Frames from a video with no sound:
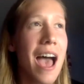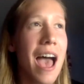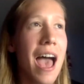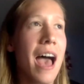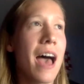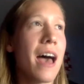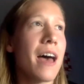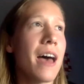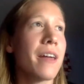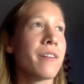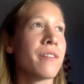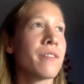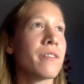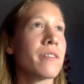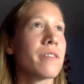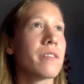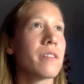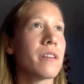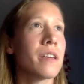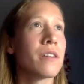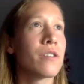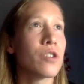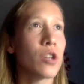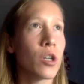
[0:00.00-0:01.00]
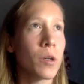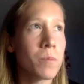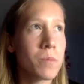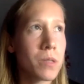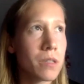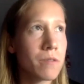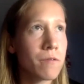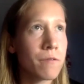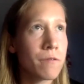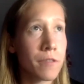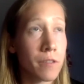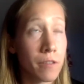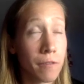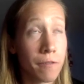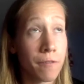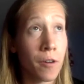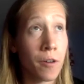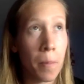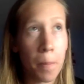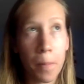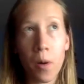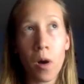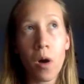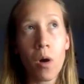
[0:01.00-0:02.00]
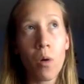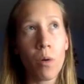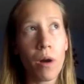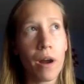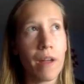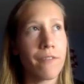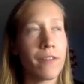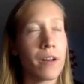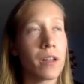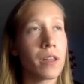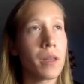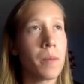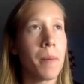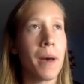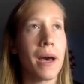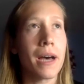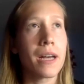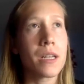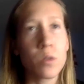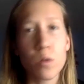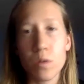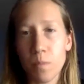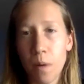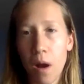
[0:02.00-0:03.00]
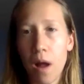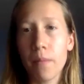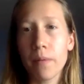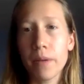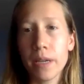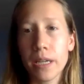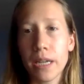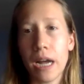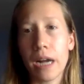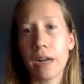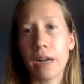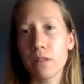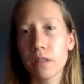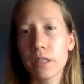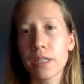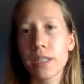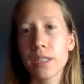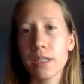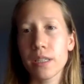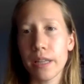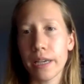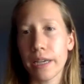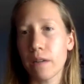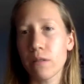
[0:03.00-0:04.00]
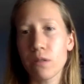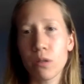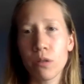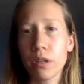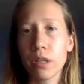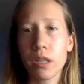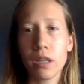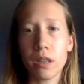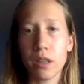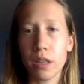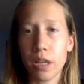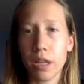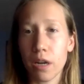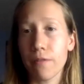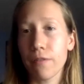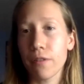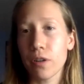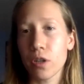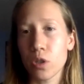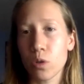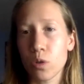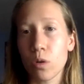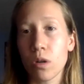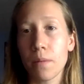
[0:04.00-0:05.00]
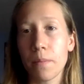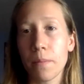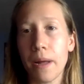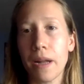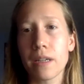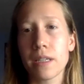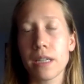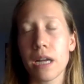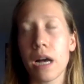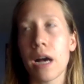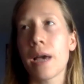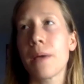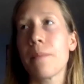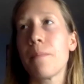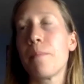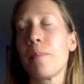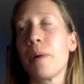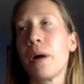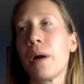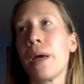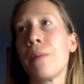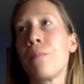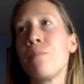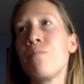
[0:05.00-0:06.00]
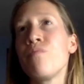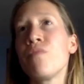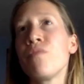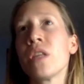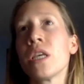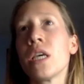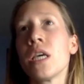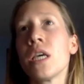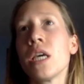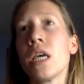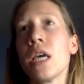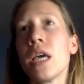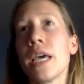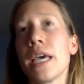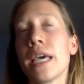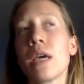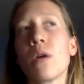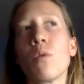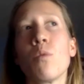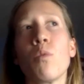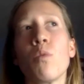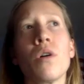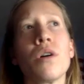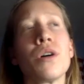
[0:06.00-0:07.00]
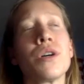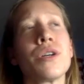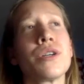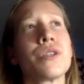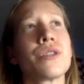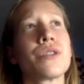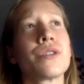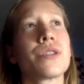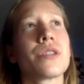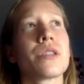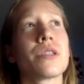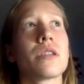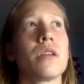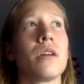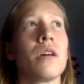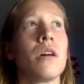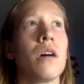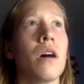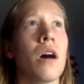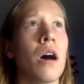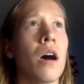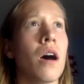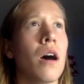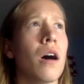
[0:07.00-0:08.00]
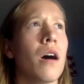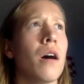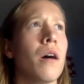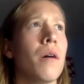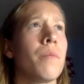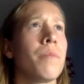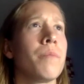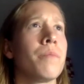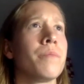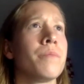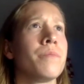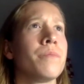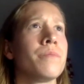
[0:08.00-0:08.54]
And in terms of the football, where I felt the best was probably in Ireland. Like I was only there for a short amount of time, but it was I